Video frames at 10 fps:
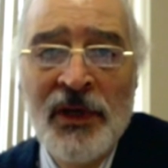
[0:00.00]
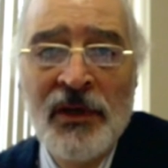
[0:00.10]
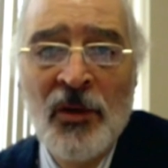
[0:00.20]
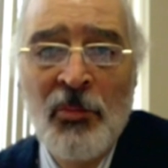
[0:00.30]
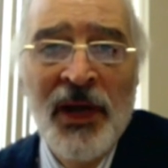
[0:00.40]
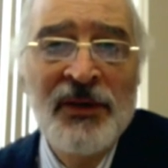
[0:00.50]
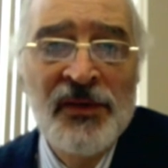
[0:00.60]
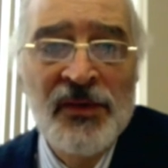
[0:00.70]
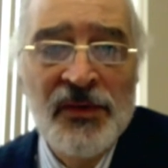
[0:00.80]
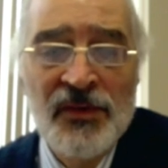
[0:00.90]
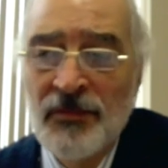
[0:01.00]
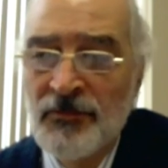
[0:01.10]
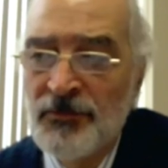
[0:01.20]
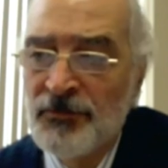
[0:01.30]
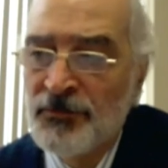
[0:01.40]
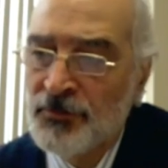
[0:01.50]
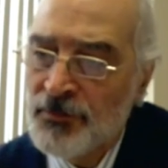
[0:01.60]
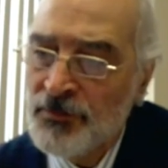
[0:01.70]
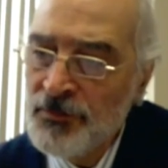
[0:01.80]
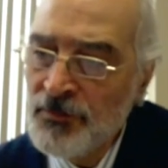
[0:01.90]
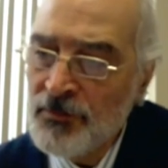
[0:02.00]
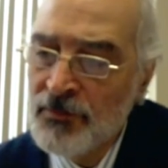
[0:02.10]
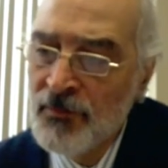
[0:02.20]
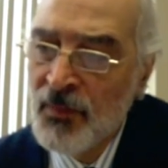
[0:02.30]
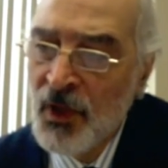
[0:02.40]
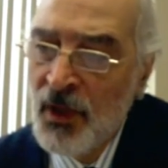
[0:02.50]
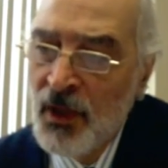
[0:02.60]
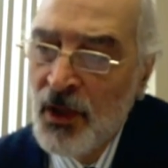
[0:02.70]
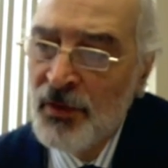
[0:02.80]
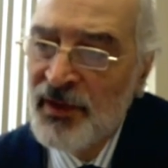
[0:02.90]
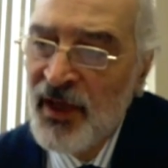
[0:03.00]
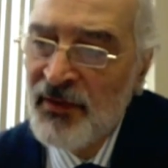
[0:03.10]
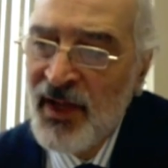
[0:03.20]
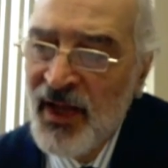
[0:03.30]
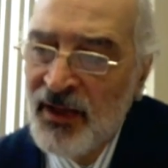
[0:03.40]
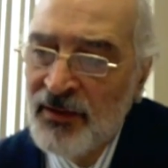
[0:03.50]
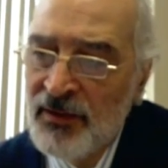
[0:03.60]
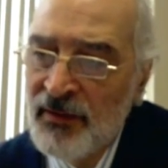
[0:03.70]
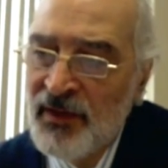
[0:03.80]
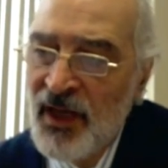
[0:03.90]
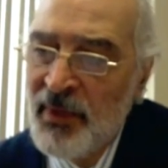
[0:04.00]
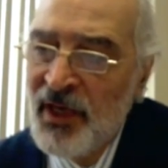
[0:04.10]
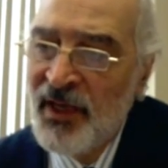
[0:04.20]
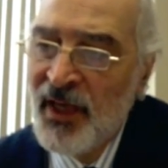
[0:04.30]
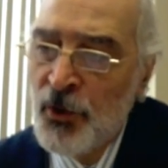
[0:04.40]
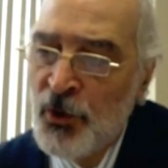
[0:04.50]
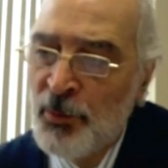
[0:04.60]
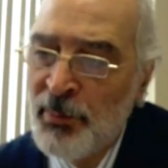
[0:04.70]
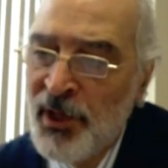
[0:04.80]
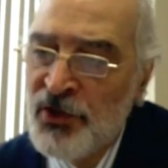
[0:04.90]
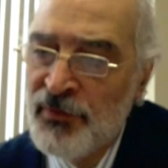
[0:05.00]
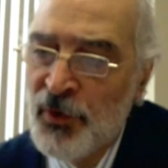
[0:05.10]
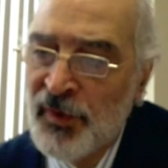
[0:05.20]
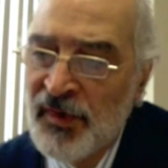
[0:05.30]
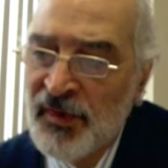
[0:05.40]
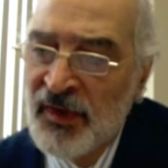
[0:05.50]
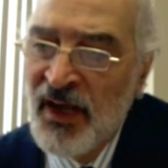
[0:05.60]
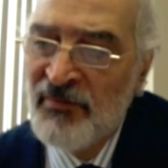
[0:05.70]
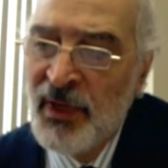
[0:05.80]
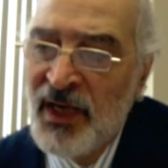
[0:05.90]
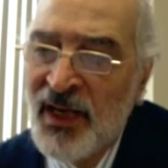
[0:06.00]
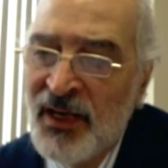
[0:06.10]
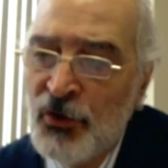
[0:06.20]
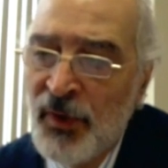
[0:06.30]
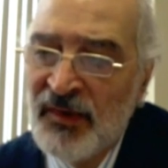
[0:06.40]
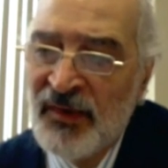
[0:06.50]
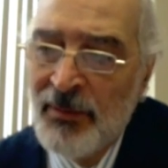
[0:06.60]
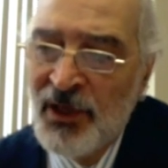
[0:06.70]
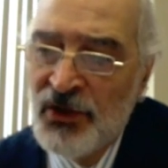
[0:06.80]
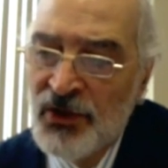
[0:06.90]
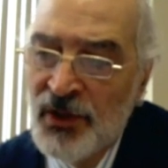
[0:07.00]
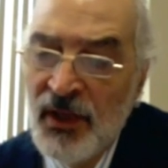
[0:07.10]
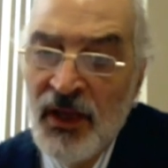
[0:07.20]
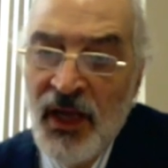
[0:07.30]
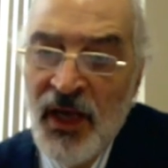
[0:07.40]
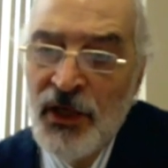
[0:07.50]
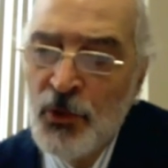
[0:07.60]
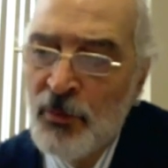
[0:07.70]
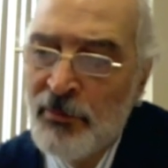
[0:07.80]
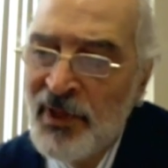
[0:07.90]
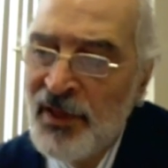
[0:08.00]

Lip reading: specialized agencies of the United Nations, have not said a word to condemn these inhuman practices.